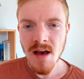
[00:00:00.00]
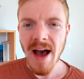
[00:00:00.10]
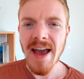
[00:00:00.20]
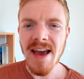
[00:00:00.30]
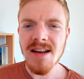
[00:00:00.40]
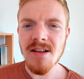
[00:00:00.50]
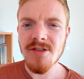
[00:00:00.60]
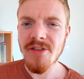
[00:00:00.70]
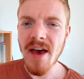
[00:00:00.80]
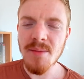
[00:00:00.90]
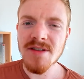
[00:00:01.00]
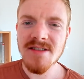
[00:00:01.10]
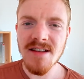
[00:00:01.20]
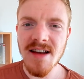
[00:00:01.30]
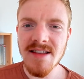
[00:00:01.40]
I had a lot of habits
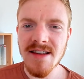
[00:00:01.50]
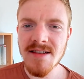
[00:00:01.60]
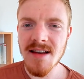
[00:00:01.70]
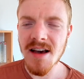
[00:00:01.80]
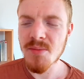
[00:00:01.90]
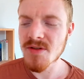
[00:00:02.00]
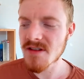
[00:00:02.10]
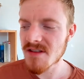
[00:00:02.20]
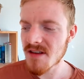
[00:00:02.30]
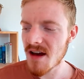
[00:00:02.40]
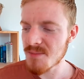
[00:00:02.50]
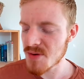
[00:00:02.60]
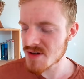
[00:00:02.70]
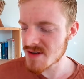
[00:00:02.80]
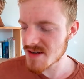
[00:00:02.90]
that I didn't like, but
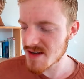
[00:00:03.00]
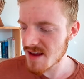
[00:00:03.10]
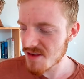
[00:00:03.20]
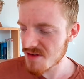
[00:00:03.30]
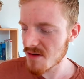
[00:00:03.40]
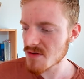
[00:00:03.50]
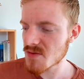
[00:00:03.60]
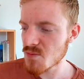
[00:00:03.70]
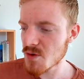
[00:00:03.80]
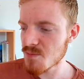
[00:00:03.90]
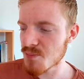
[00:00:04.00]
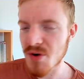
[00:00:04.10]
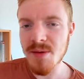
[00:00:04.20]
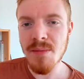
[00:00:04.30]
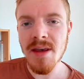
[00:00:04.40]
that I thought would
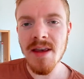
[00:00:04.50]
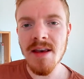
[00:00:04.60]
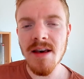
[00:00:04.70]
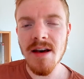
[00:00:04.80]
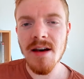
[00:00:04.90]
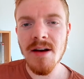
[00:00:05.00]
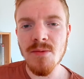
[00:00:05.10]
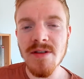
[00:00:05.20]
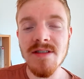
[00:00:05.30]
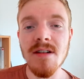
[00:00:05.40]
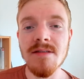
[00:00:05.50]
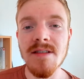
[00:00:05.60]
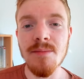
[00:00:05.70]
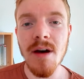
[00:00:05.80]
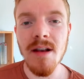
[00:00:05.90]
bring me results
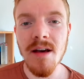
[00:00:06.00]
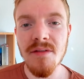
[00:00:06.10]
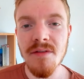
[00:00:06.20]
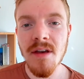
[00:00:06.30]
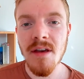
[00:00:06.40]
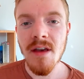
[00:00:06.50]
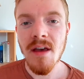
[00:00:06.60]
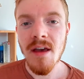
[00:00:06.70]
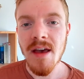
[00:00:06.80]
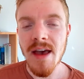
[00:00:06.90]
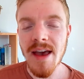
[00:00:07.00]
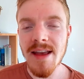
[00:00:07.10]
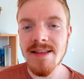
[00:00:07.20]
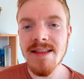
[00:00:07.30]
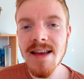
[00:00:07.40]
in my life,
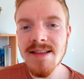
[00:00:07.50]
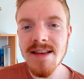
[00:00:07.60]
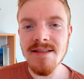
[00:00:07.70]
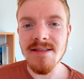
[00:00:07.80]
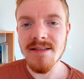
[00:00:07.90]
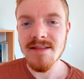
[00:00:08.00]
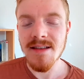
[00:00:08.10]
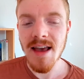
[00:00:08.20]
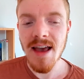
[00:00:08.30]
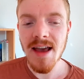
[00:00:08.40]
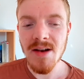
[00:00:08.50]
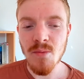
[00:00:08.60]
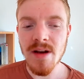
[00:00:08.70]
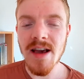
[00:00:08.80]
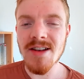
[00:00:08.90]
and they didn't. And
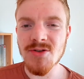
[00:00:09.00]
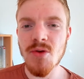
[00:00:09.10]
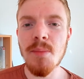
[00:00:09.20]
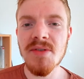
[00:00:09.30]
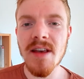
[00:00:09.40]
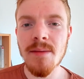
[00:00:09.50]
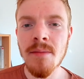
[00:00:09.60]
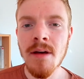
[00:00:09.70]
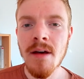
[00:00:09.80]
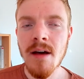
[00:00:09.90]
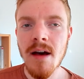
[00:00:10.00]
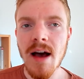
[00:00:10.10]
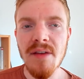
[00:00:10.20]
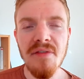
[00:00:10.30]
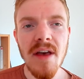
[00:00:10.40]
when I dropped them,
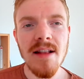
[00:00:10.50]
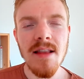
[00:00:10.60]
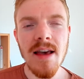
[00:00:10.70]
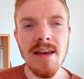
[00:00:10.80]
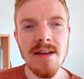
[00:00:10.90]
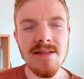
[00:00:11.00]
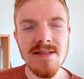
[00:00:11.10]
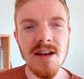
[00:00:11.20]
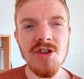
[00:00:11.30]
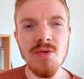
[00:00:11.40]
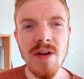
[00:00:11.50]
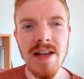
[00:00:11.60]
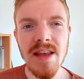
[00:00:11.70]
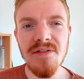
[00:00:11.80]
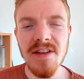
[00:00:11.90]
I felt like such a
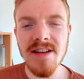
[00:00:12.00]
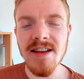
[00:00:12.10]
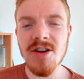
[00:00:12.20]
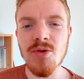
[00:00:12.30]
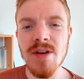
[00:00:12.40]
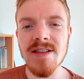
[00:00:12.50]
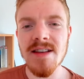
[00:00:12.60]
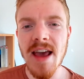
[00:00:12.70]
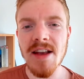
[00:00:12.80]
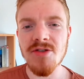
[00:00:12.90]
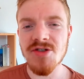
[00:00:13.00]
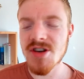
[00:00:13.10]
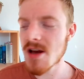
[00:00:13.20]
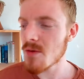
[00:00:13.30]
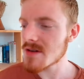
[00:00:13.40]
relief and an increase in energy,
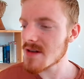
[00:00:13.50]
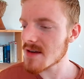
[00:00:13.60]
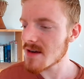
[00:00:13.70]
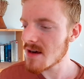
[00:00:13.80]
and I was like,